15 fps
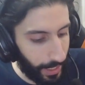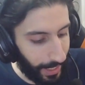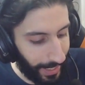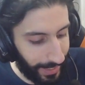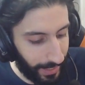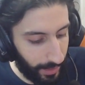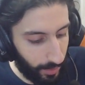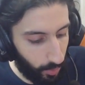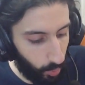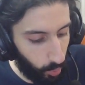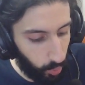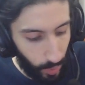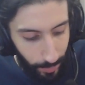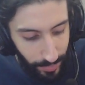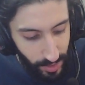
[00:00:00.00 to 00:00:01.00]
I can
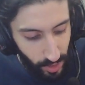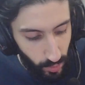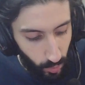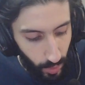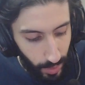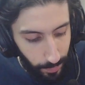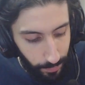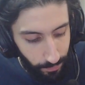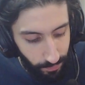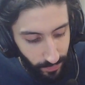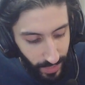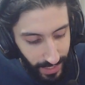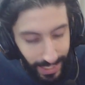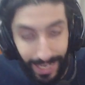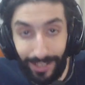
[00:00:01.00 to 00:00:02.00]
weapon swap
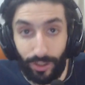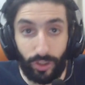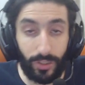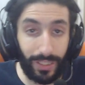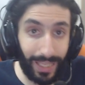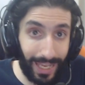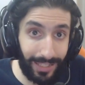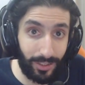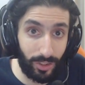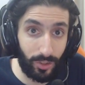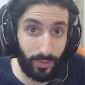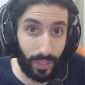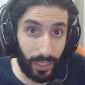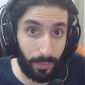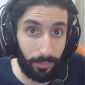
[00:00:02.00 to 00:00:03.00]
and actually cancel
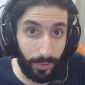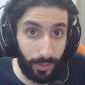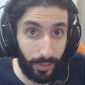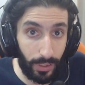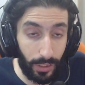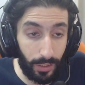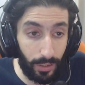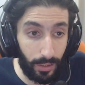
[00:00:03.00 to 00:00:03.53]
that ability.